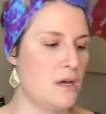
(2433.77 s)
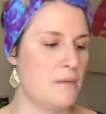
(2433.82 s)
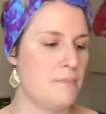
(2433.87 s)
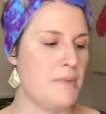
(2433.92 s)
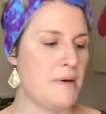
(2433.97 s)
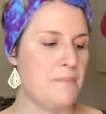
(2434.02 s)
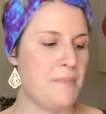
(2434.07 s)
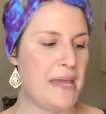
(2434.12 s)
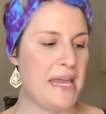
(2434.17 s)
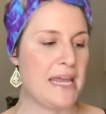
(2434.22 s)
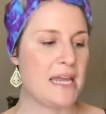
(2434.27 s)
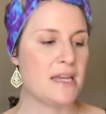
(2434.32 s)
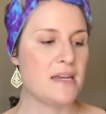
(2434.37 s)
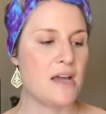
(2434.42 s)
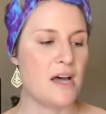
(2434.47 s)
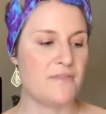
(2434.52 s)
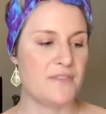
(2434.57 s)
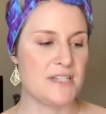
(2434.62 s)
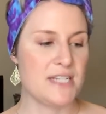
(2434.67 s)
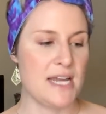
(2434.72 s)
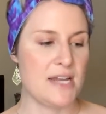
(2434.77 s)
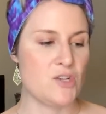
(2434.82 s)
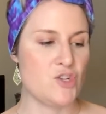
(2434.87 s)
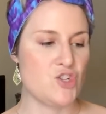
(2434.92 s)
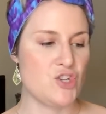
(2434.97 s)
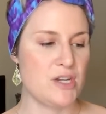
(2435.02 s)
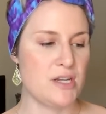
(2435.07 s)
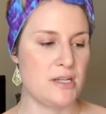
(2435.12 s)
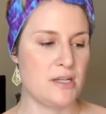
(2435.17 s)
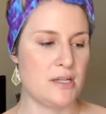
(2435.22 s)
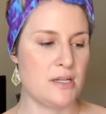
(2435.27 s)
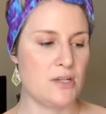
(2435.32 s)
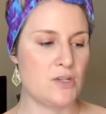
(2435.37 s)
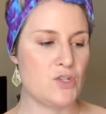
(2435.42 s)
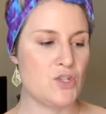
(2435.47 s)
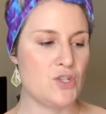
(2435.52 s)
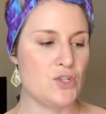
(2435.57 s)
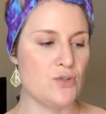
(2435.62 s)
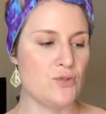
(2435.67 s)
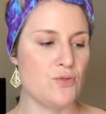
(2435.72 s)
But paying enough attention
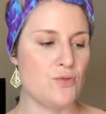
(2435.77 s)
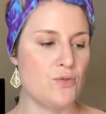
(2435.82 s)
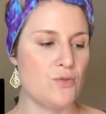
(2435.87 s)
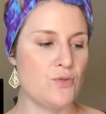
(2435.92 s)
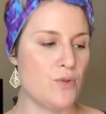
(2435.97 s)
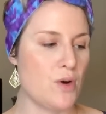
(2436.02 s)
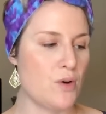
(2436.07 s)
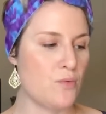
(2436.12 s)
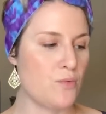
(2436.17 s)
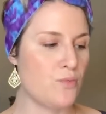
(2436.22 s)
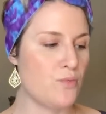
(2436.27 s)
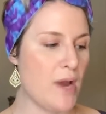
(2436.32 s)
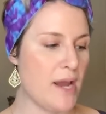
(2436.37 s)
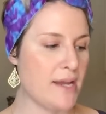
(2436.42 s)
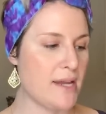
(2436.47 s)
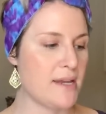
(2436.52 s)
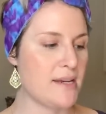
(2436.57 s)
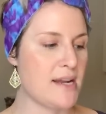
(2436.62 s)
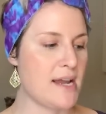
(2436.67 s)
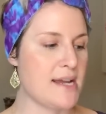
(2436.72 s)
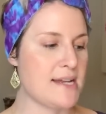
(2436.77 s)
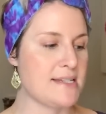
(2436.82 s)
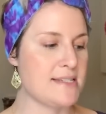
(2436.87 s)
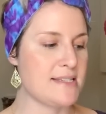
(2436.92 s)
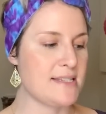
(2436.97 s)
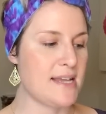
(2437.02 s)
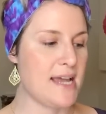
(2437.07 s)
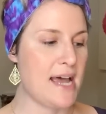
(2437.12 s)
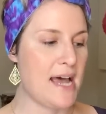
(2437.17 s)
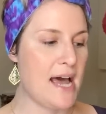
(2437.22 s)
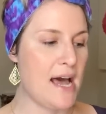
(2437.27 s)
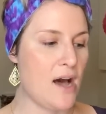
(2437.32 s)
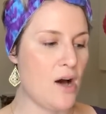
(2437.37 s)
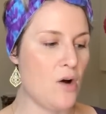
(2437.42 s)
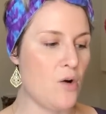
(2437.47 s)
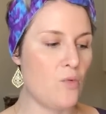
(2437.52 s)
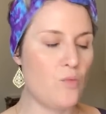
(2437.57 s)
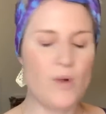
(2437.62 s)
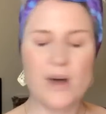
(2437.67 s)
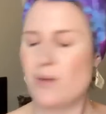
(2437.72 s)
to recognize
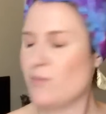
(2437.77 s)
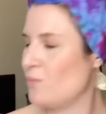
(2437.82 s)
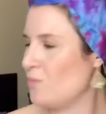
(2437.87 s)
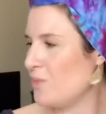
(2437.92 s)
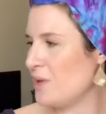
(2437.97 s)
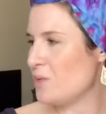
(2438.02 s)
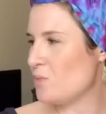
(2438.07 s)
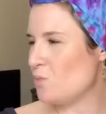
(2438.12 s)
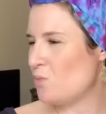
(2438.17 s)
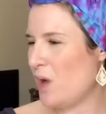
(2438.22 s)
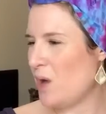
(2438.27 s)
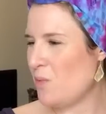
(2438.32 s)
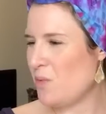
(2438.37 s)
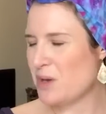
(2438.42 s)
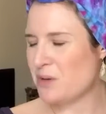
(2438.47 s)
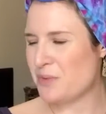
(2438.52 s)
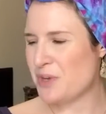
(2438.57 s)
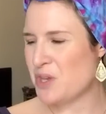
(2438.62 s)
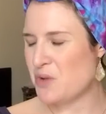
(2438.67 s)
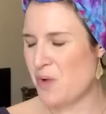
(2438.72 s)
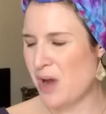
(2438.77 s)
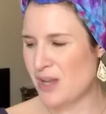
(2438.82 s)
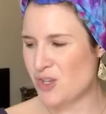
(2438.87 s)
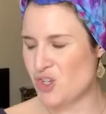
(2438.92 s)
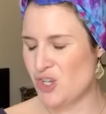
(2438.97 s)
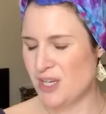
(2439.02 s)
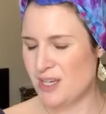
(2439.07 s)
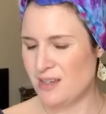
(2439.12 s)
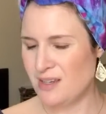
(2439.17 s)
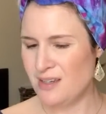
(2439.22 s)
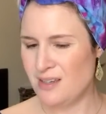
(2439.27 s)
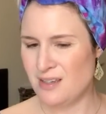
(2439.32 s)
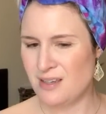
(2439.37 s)
how, what one were you watching?